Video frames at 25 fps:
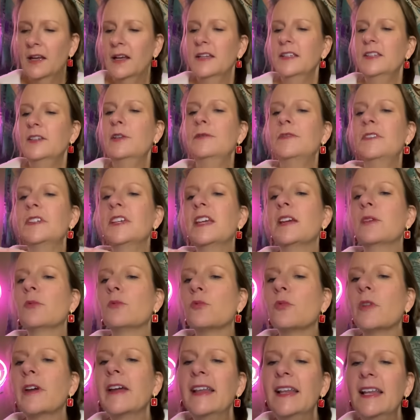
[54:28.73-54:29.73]
You have to get
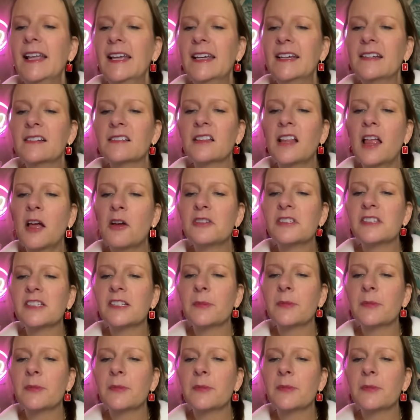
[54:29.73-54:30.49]
really close